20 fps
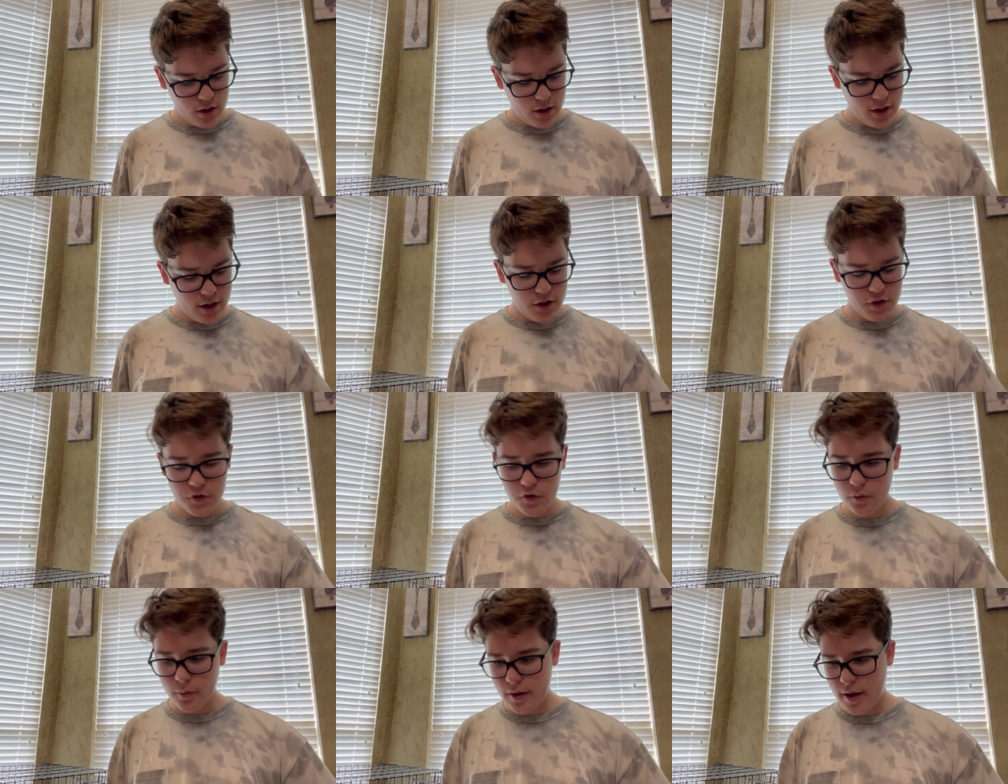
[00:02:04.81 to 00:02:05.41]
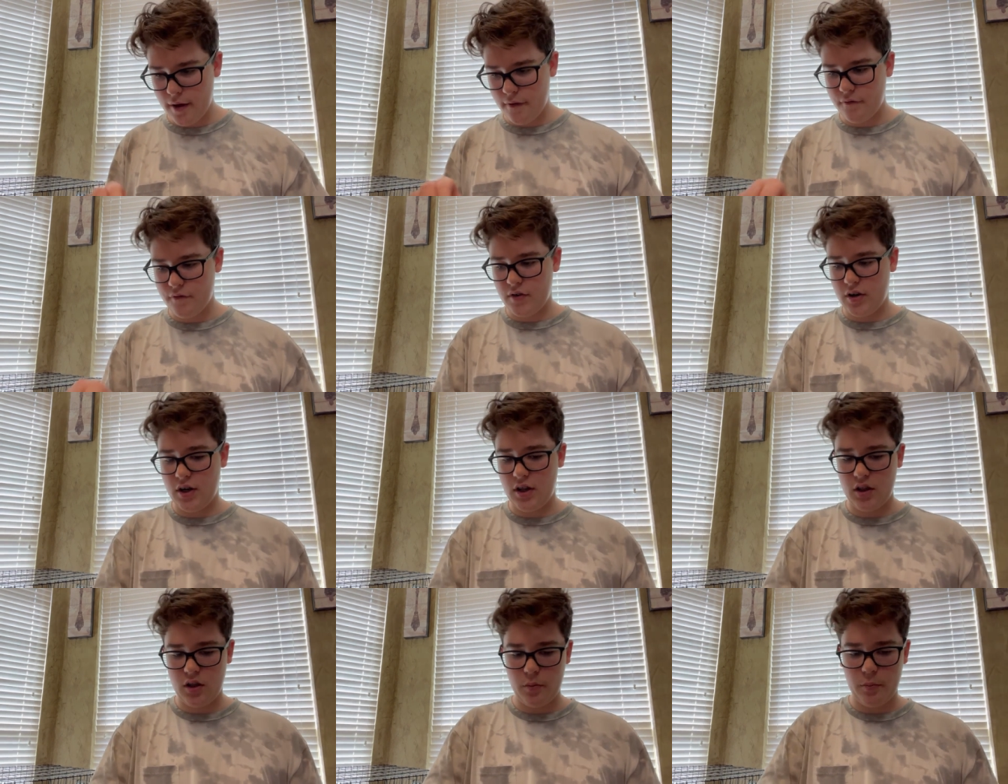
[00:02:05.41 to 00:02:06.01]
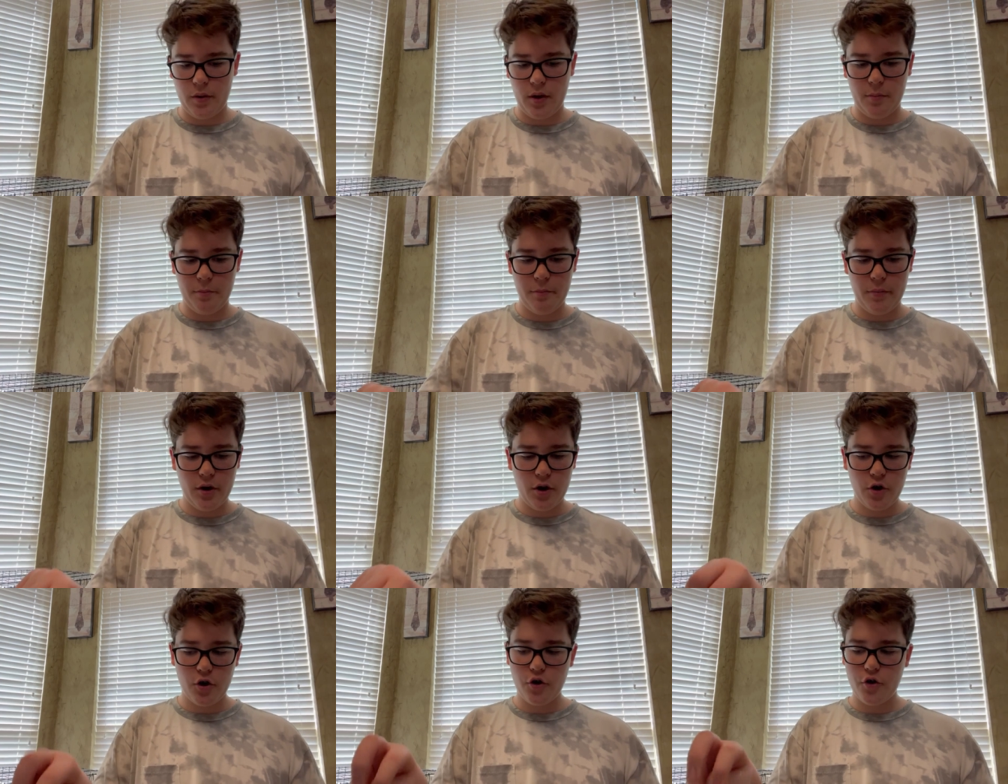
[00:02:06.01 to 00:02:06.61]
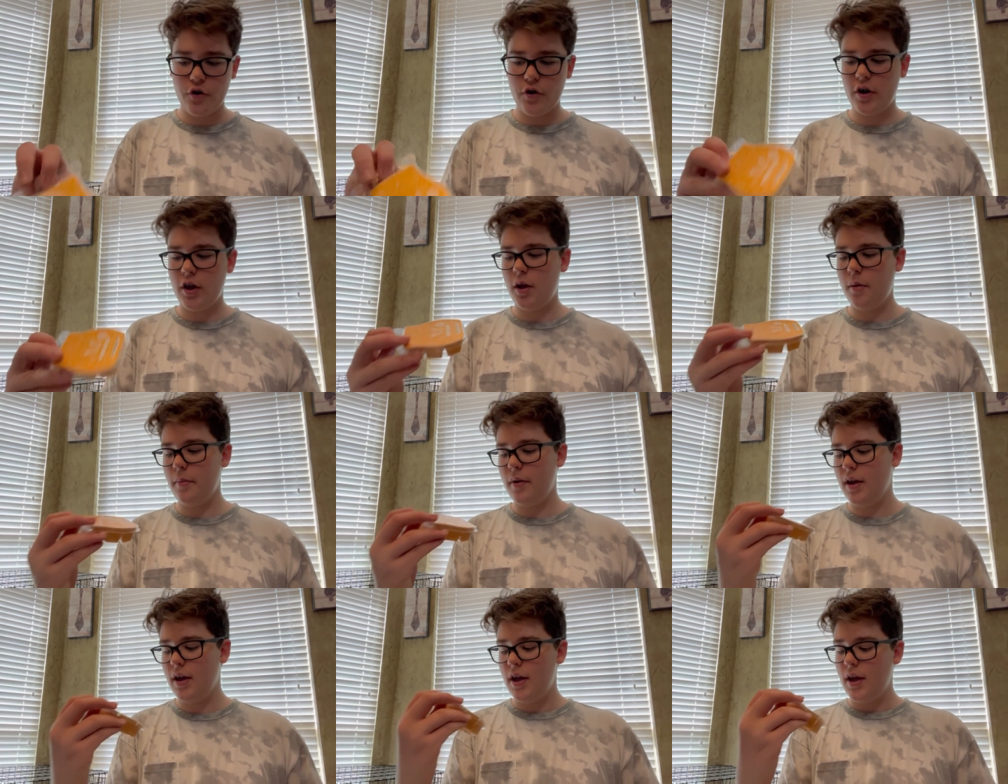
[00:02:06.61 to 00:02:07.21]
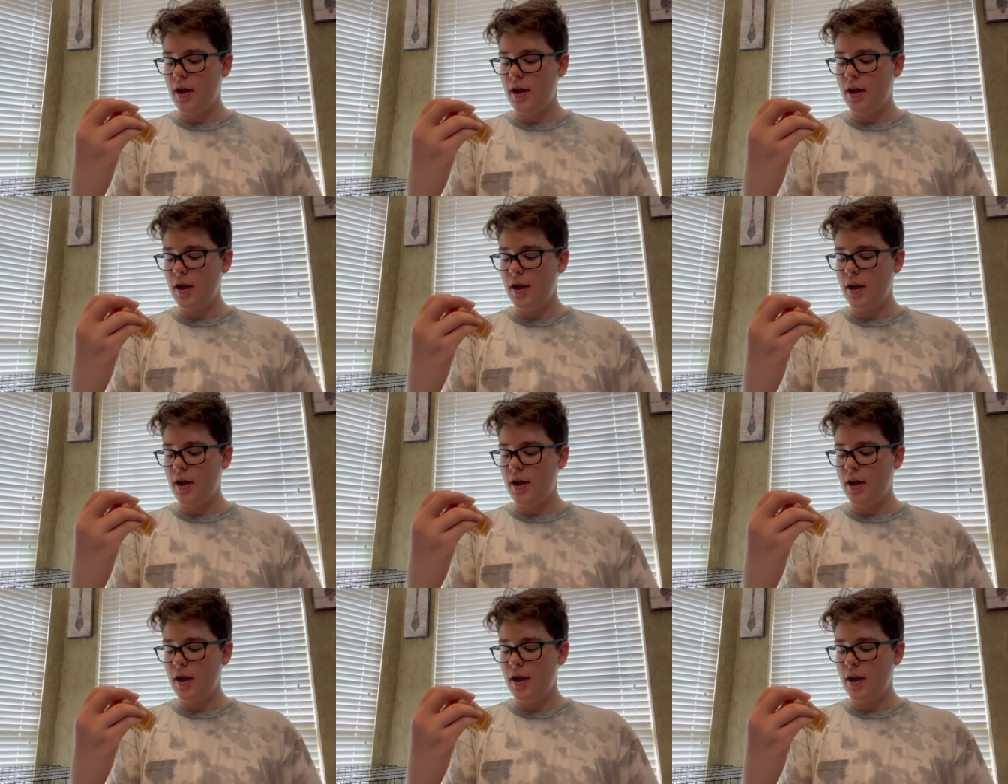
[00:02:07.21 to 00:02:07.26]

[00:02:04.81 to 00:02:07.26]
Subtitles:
Okay, so we have vanilla bean buttercream.